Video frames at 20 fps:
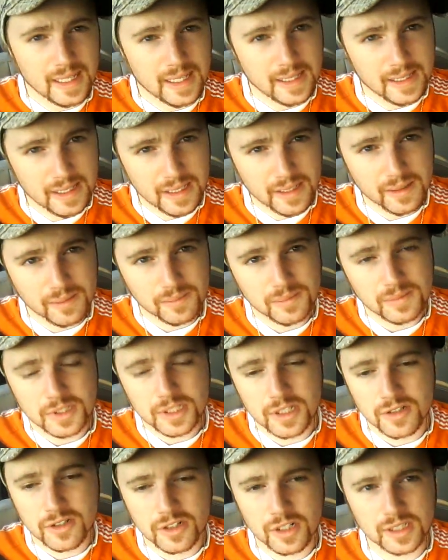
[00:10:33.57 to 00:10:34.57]
And that's what
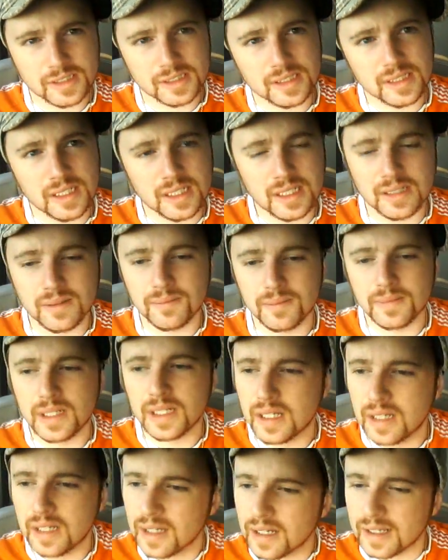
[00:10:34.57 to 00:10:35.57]
he wants for all of us is
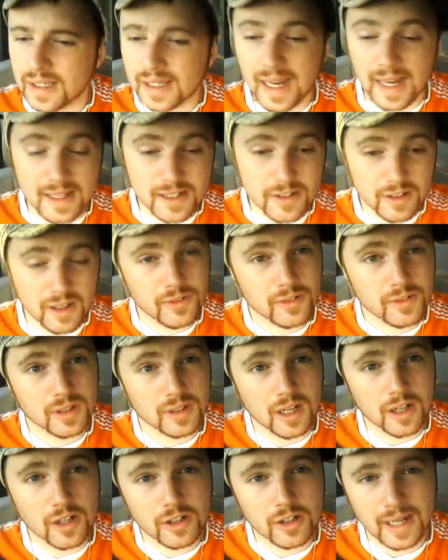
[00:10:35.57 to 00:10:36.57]
to have a more abundant
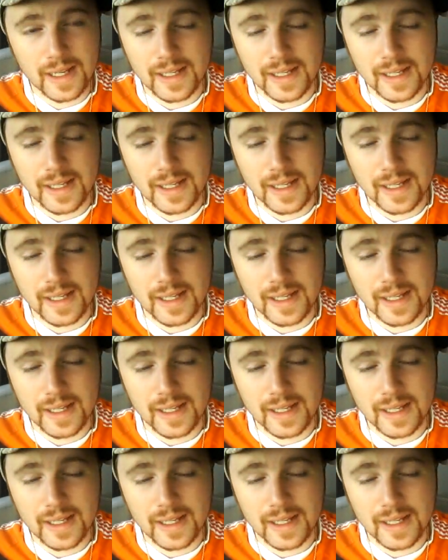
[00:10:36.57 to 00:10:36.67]
life